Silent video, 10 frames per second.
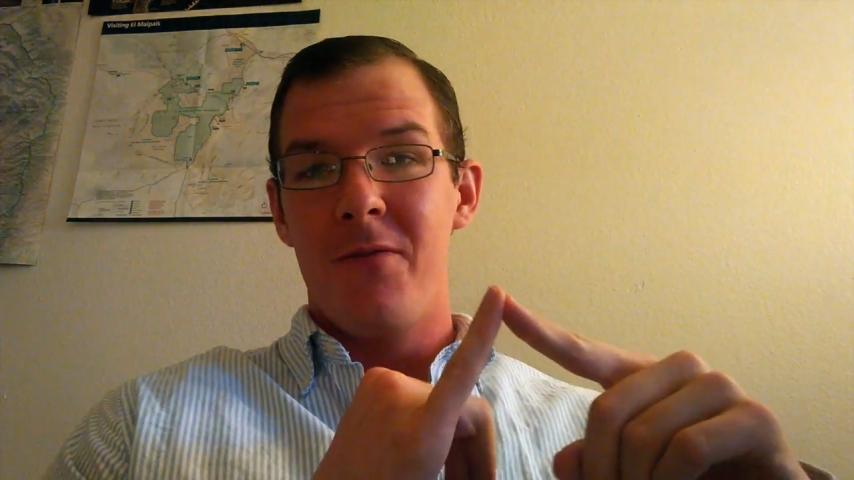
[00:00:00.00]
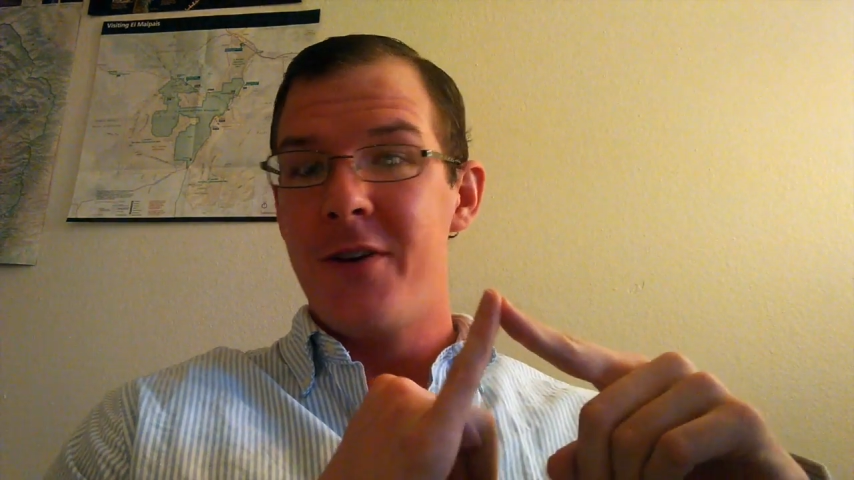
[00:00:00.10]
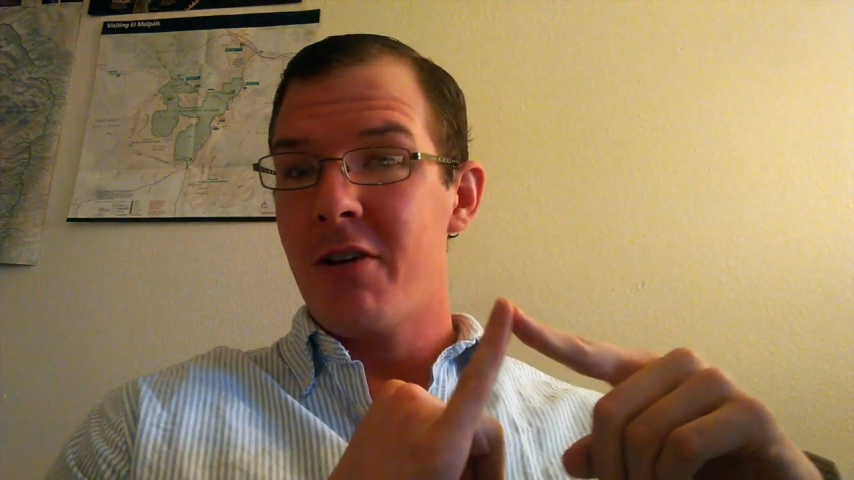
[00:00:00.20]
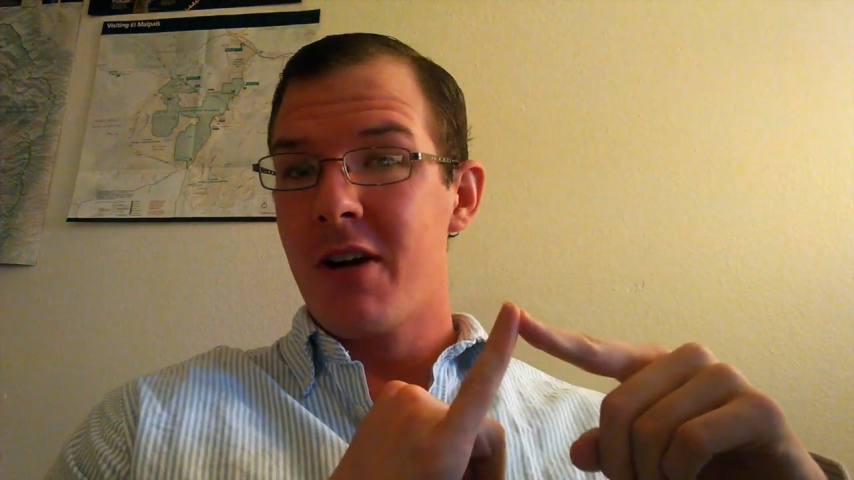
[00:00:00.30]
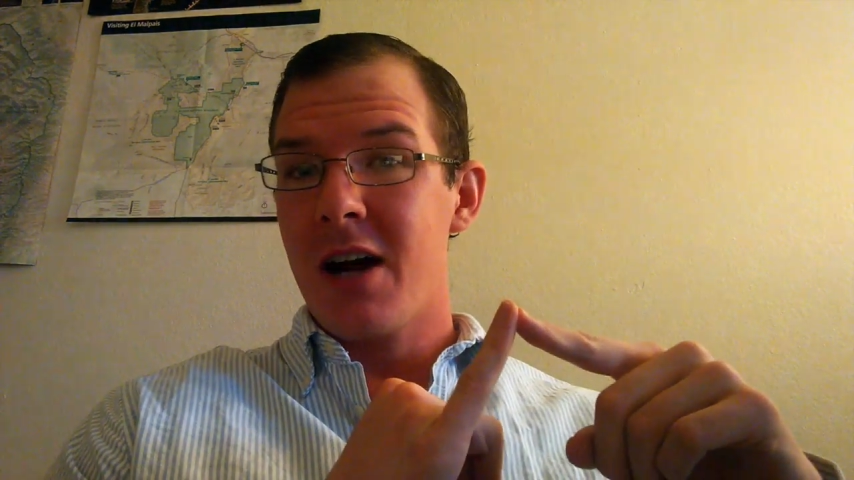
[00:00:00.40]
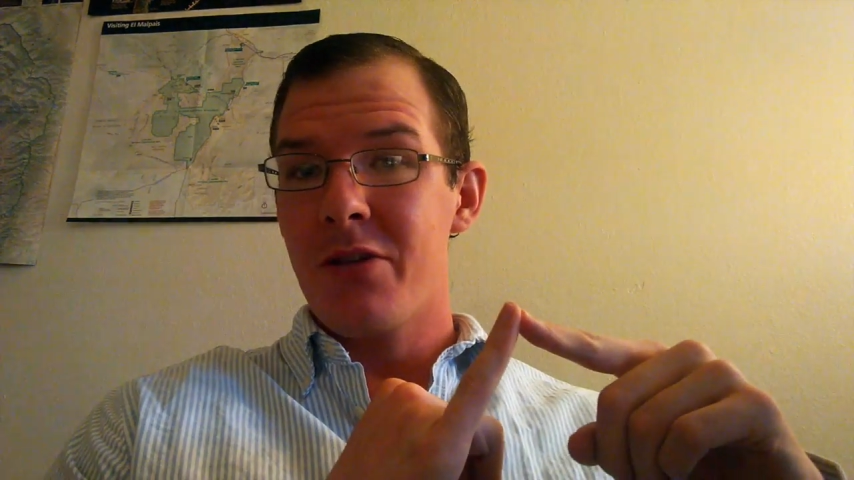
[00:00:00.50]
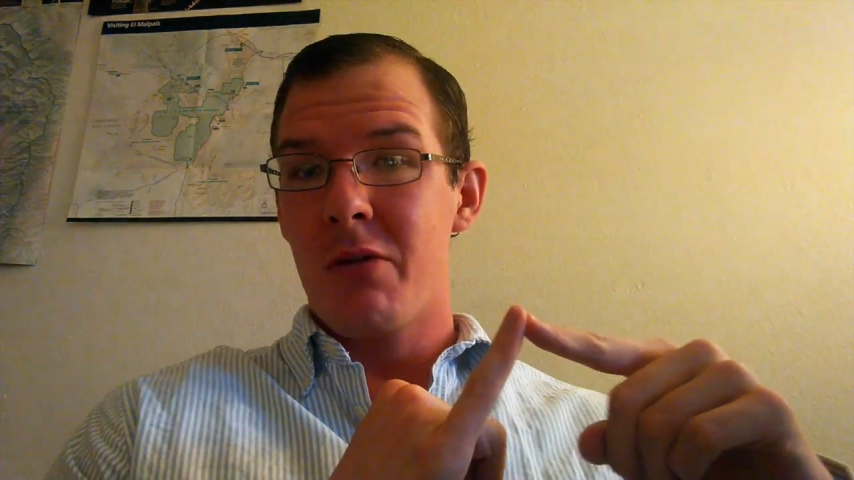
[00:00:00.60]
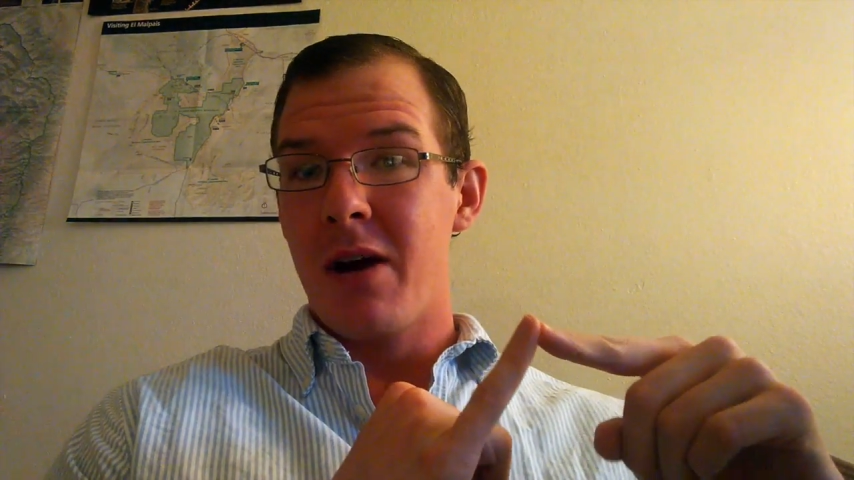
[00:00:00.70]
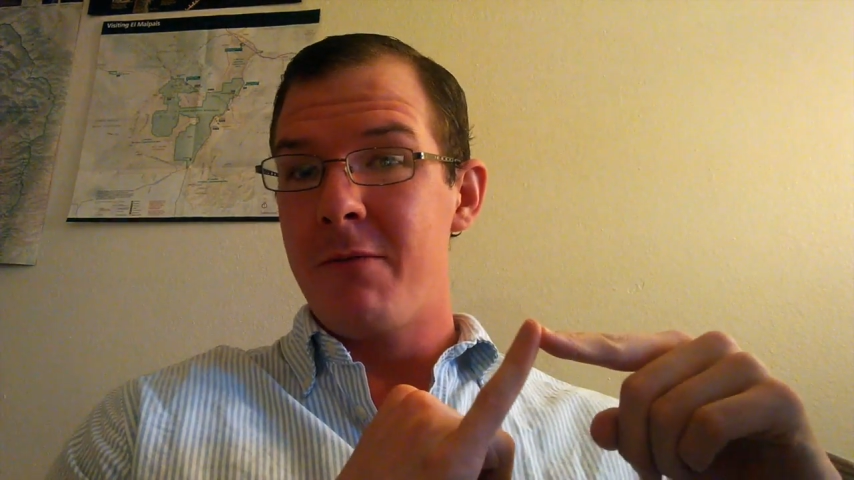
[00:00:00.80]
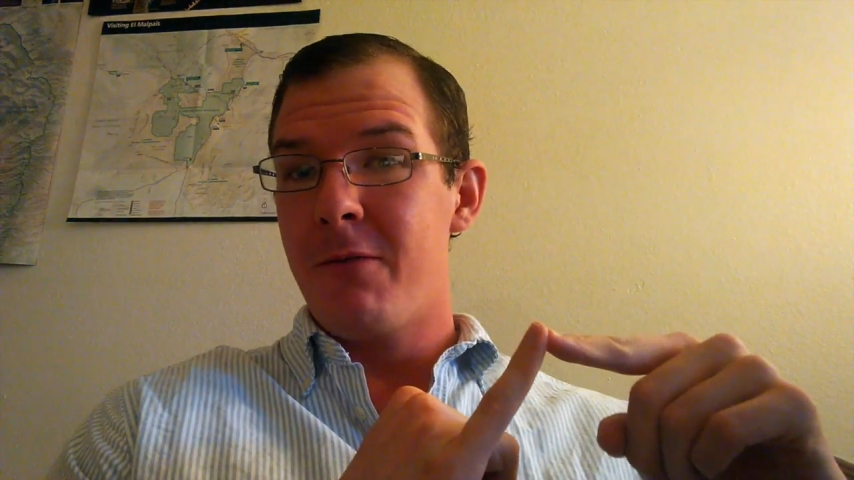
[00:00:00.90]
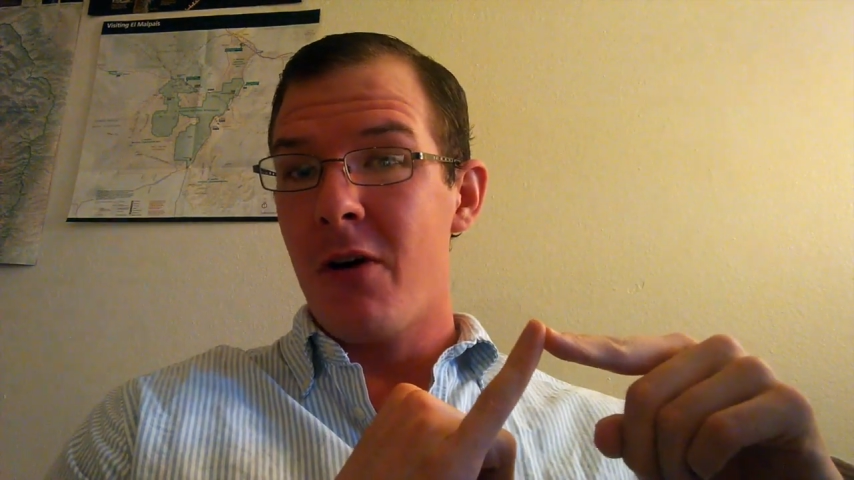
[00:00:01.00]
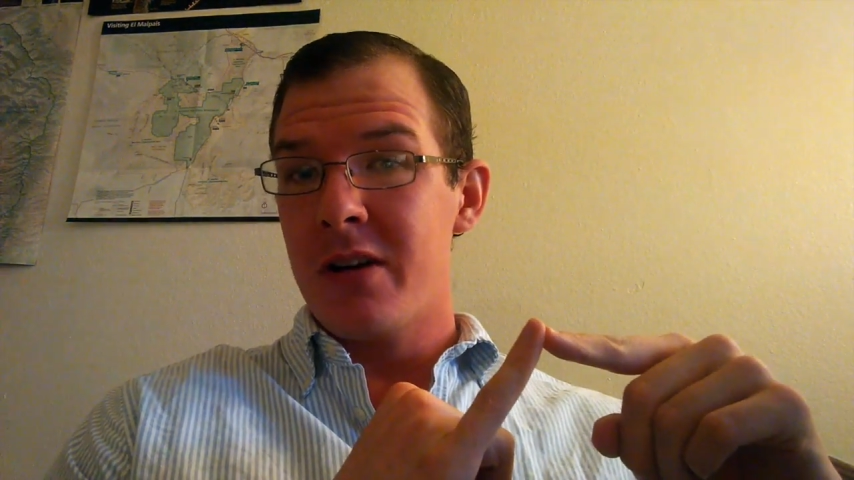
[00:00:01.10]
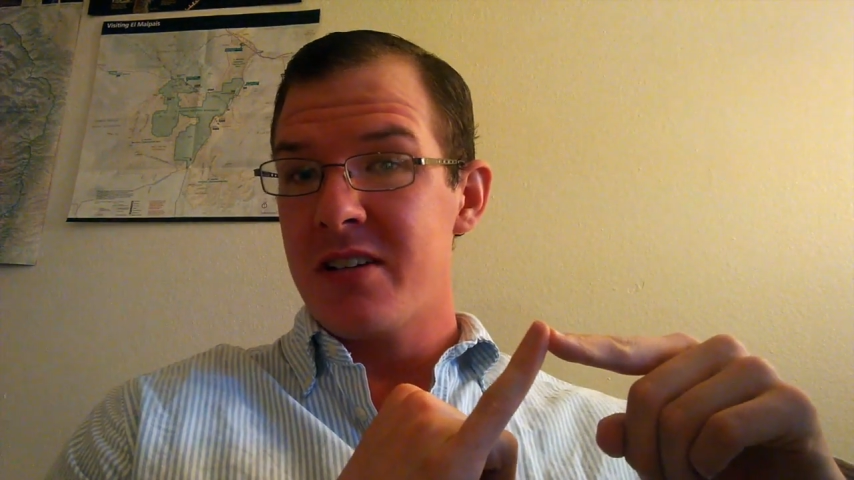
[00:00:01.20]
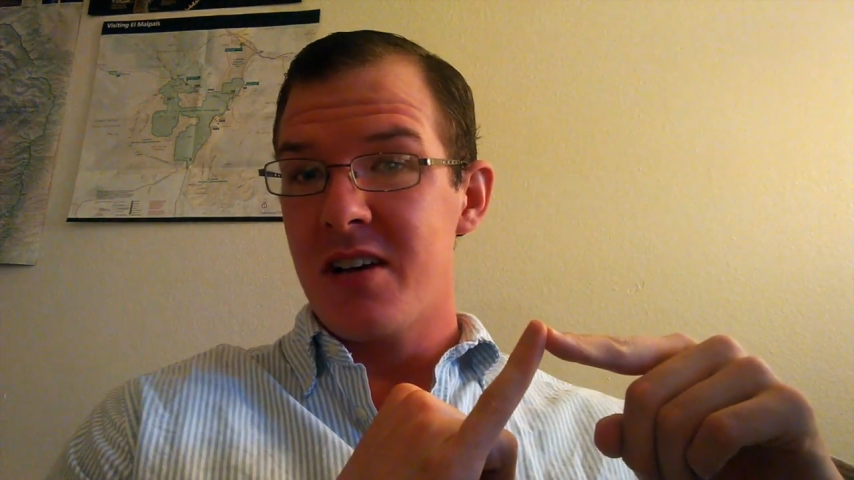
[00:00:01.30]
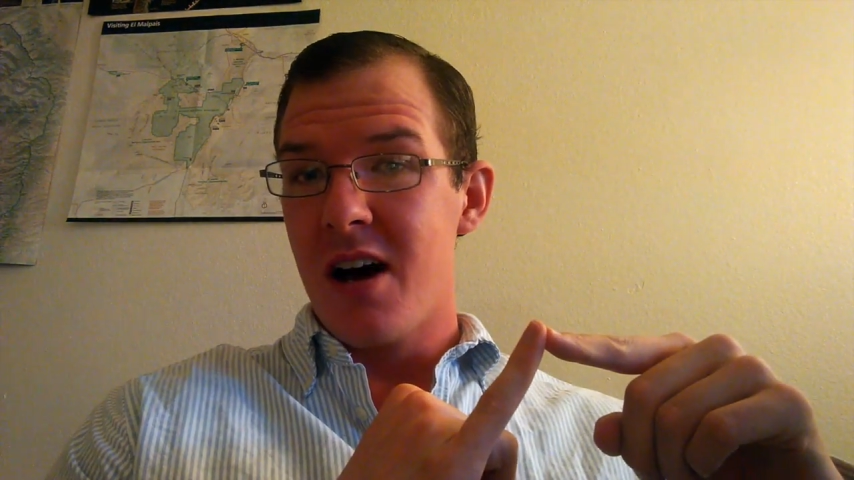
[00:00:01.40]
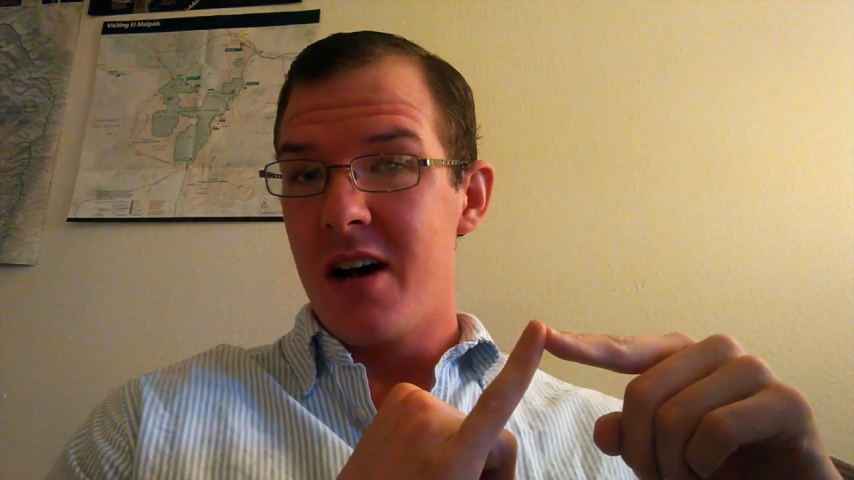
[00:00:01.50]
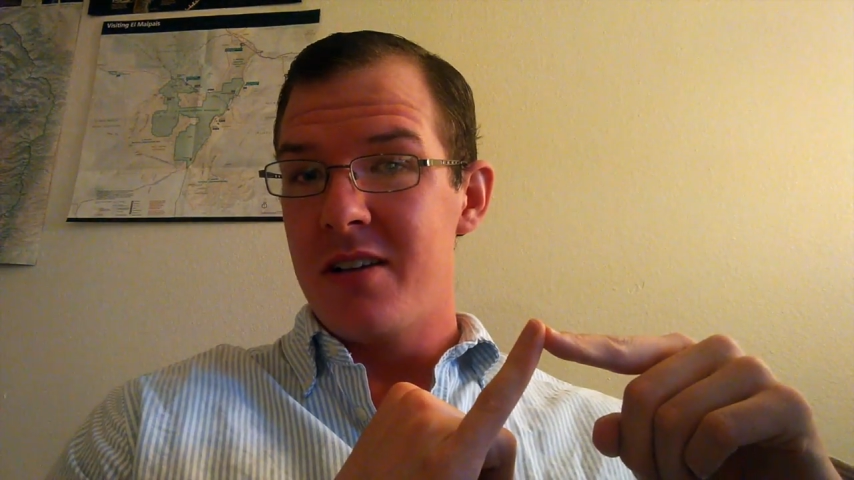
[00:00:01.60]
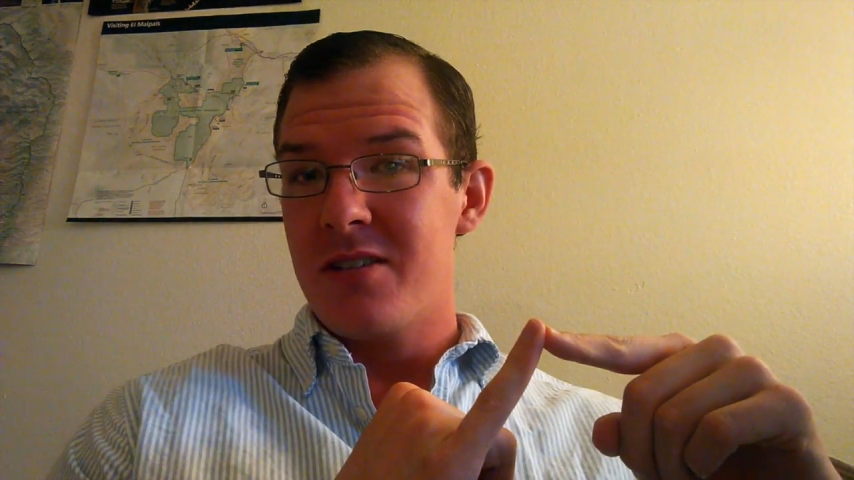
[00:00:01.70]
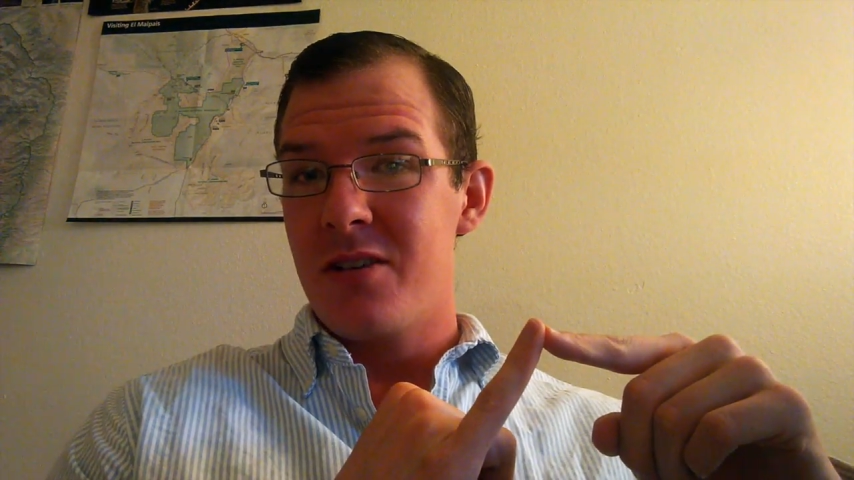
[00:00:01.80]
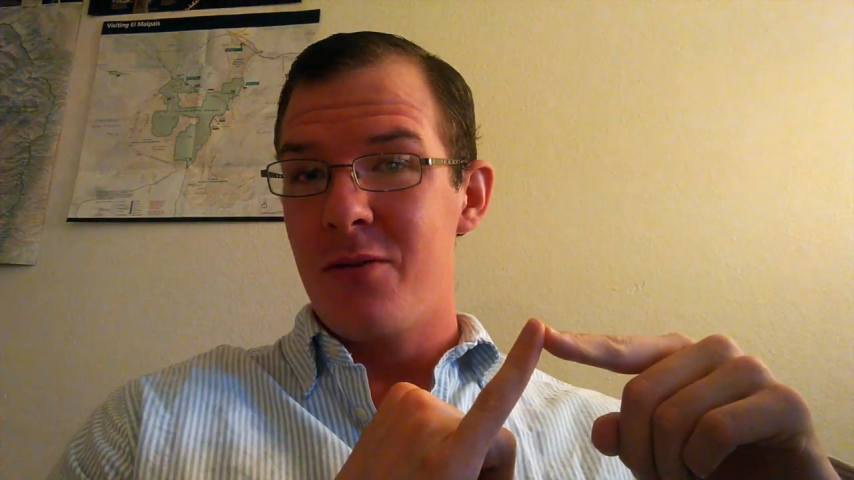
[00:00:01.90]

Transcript: figuring out the right font size